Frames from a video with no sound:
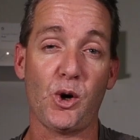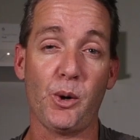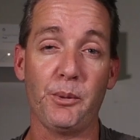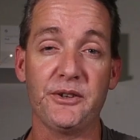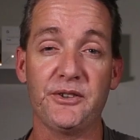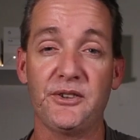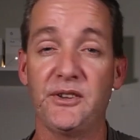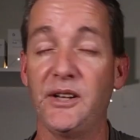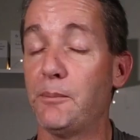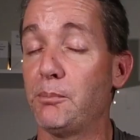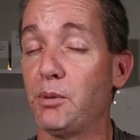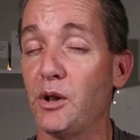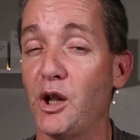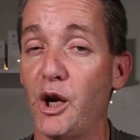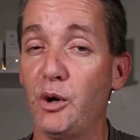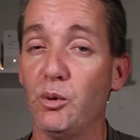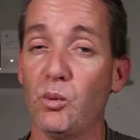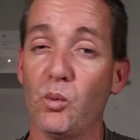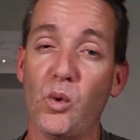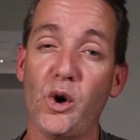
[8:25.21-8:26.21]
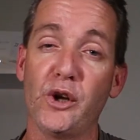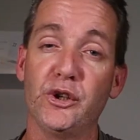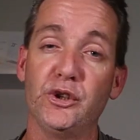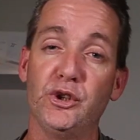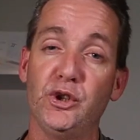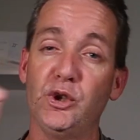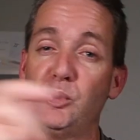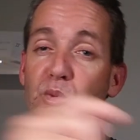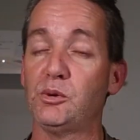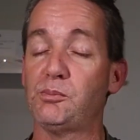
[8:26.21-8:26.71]
comments down below
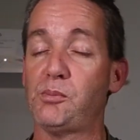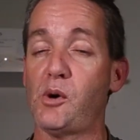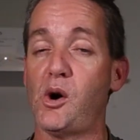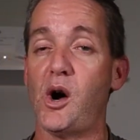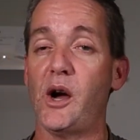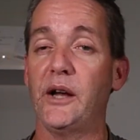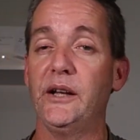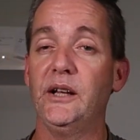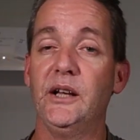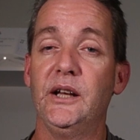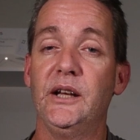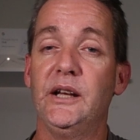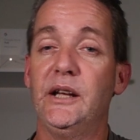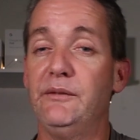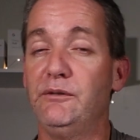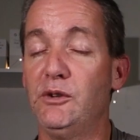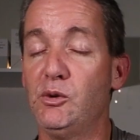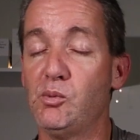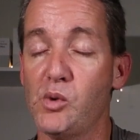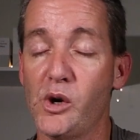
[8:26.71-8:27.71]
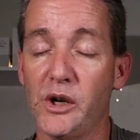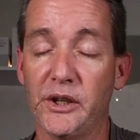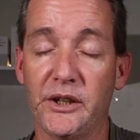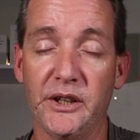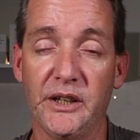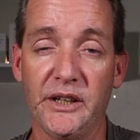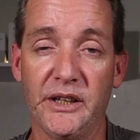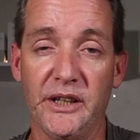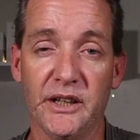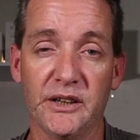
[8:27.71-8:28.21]
what you would buy if you
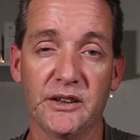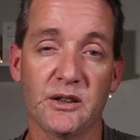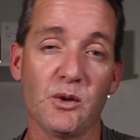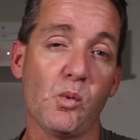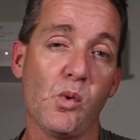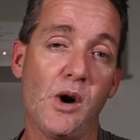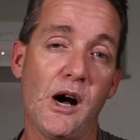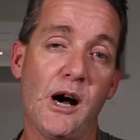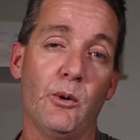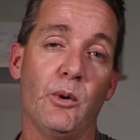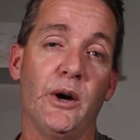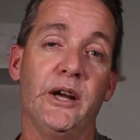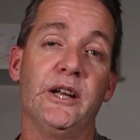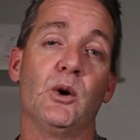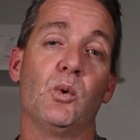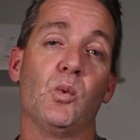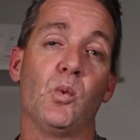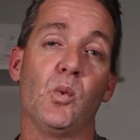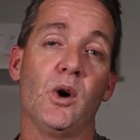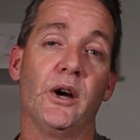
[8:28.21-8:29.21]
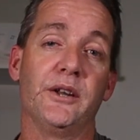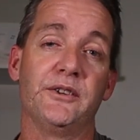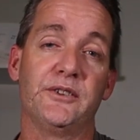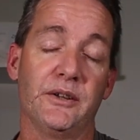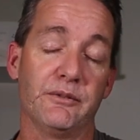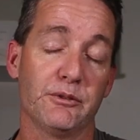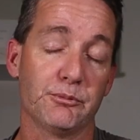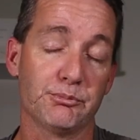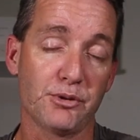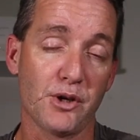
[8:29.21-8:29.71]
weren't going to get the Huawei
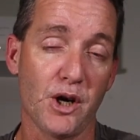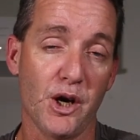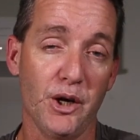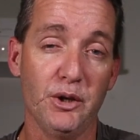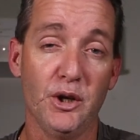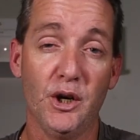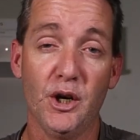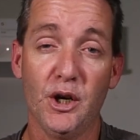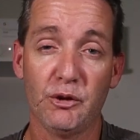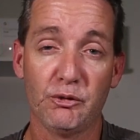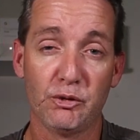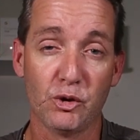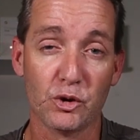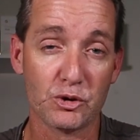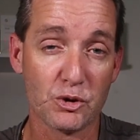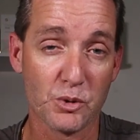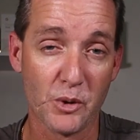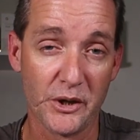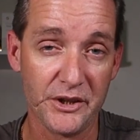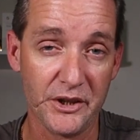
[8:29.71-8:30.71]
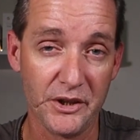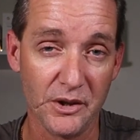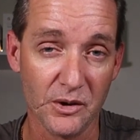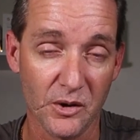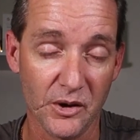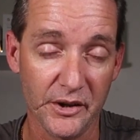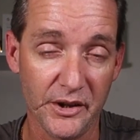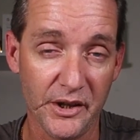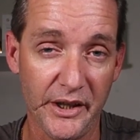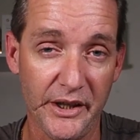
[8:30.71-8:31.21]
Y7 Pro for
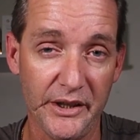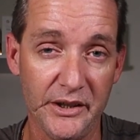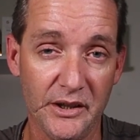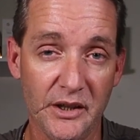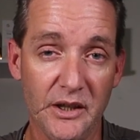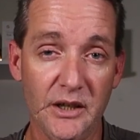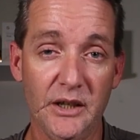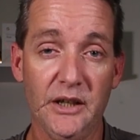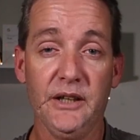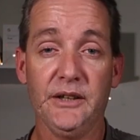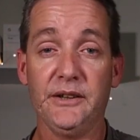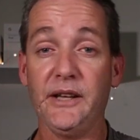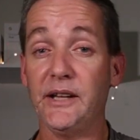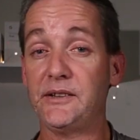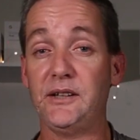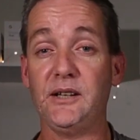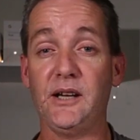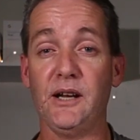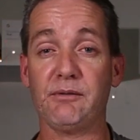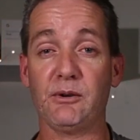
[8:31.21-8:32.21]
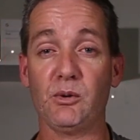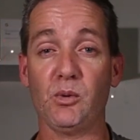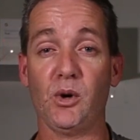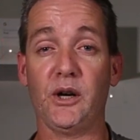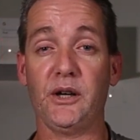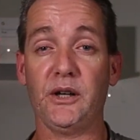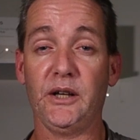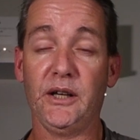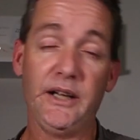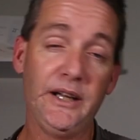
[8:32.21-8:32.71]
2019. That's it
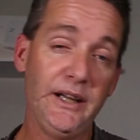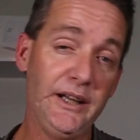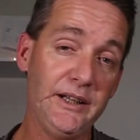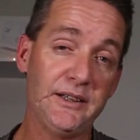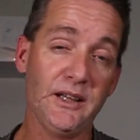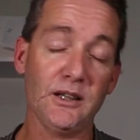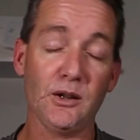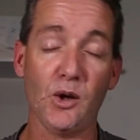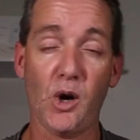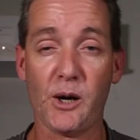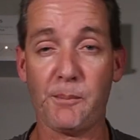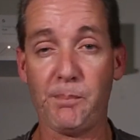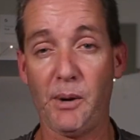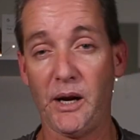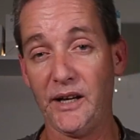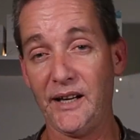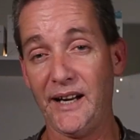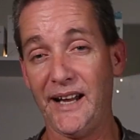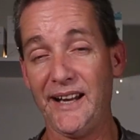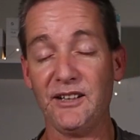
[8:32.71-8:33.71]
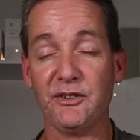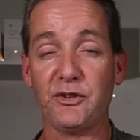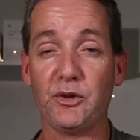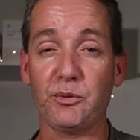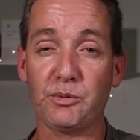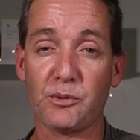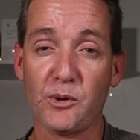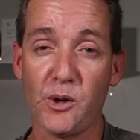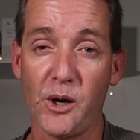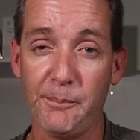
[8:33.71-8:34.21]
everyone. Hit the like button and the
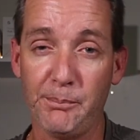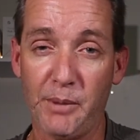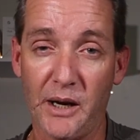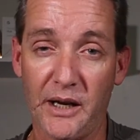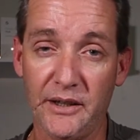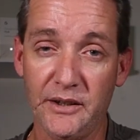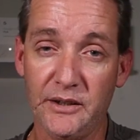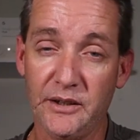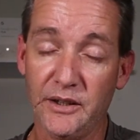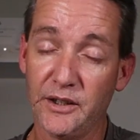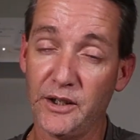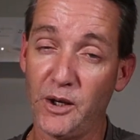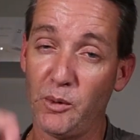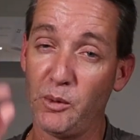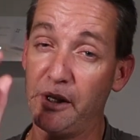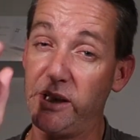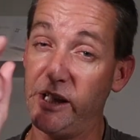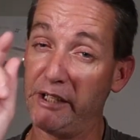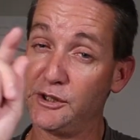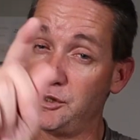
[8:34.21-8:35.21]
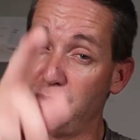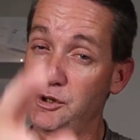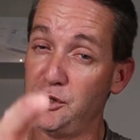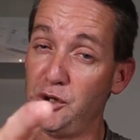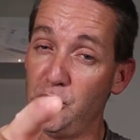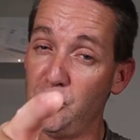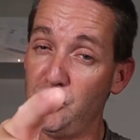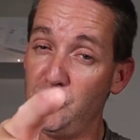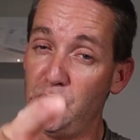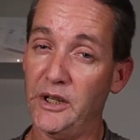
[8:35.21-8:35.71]
subscribe button and I will catch catch
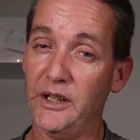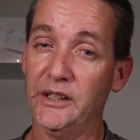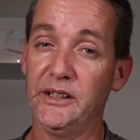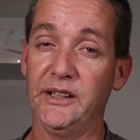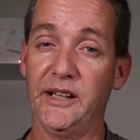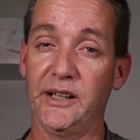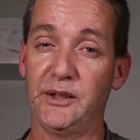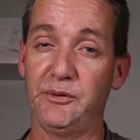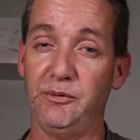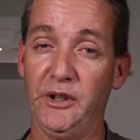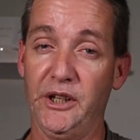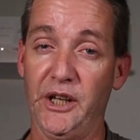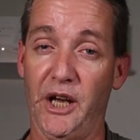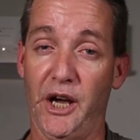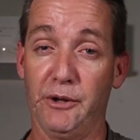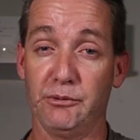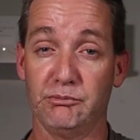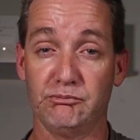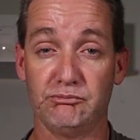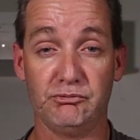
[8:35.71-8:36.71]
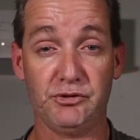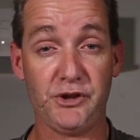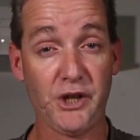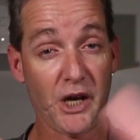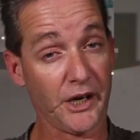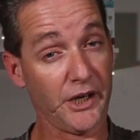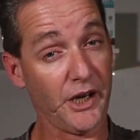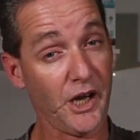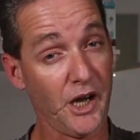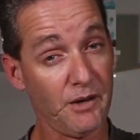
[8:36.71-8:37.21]
you in the next video.
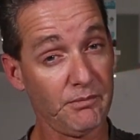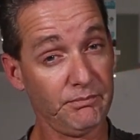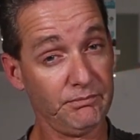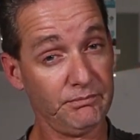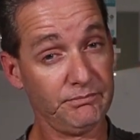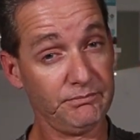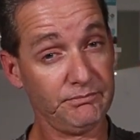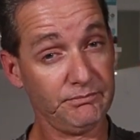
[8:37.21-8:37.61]
Check ya.